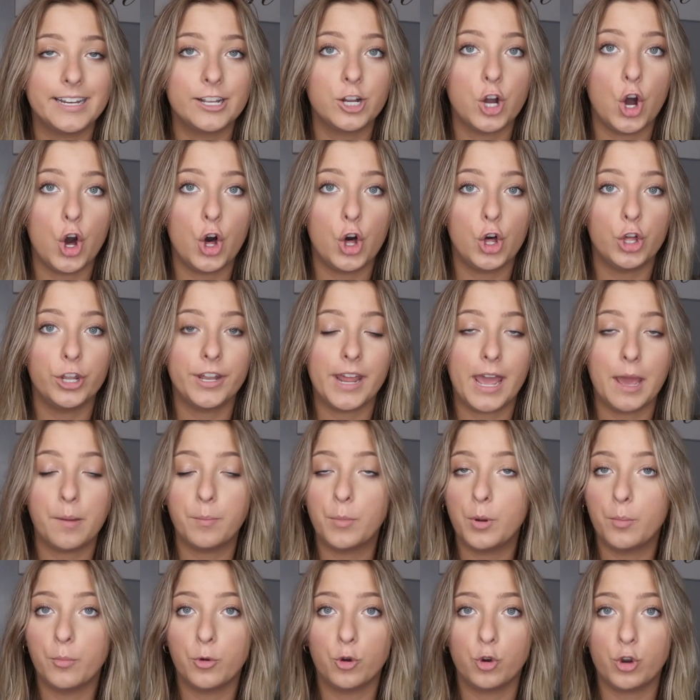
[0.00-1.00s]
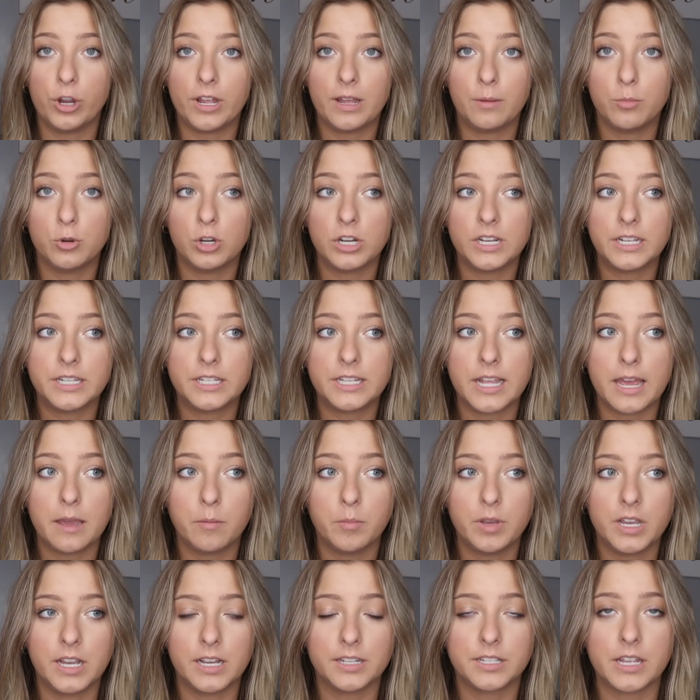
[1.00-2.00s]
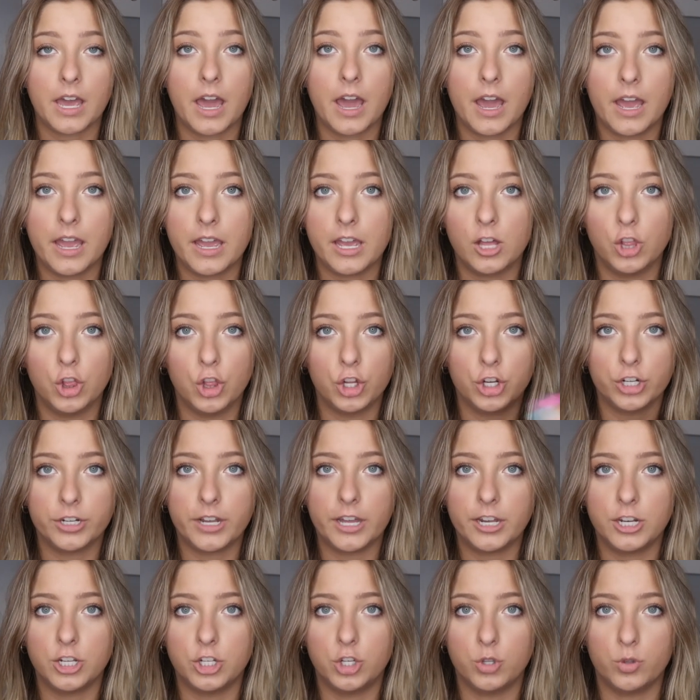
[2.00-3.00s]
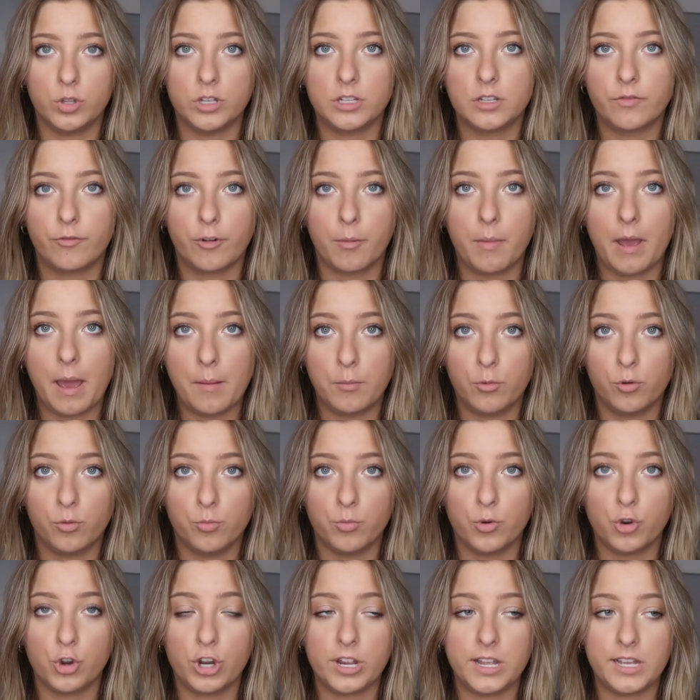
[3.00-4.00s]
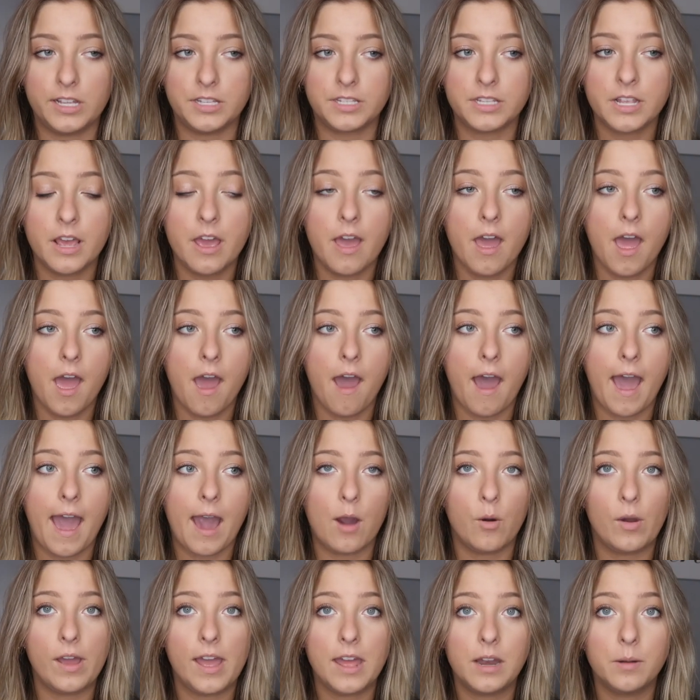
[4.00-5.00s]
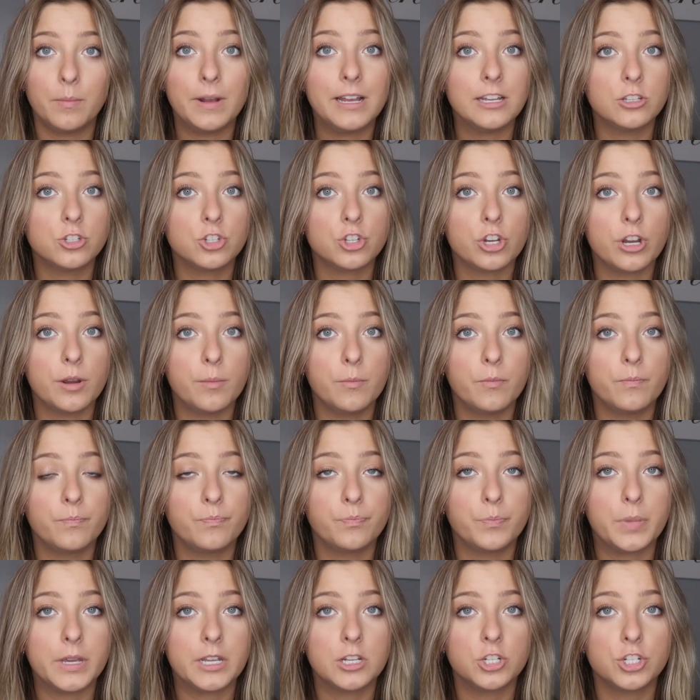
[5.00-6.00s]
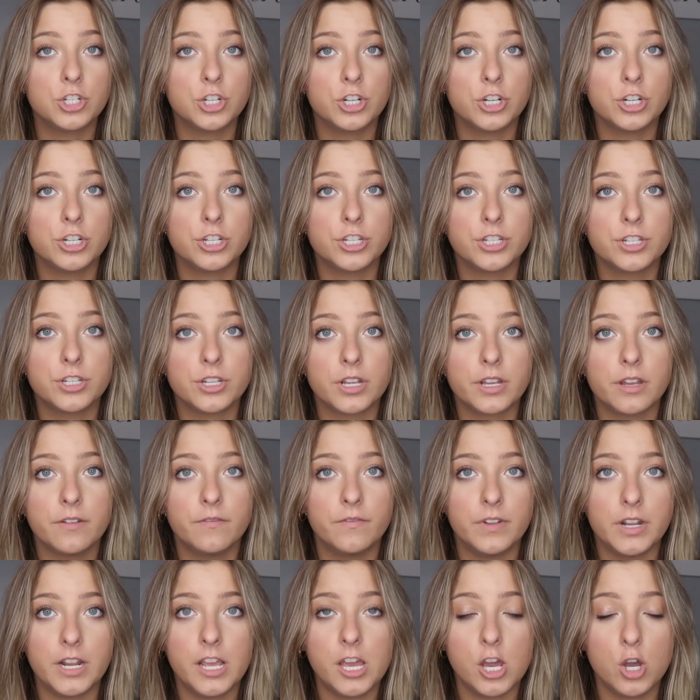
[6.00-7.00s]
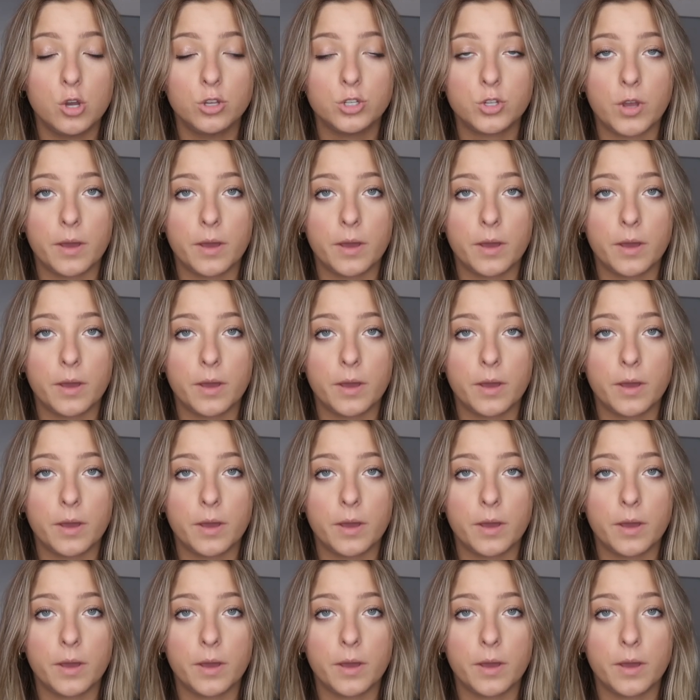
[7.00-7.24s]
called Emma Marie preset because I learned how to do this from Emma Marie's How I Edit My Instagram Pictures video.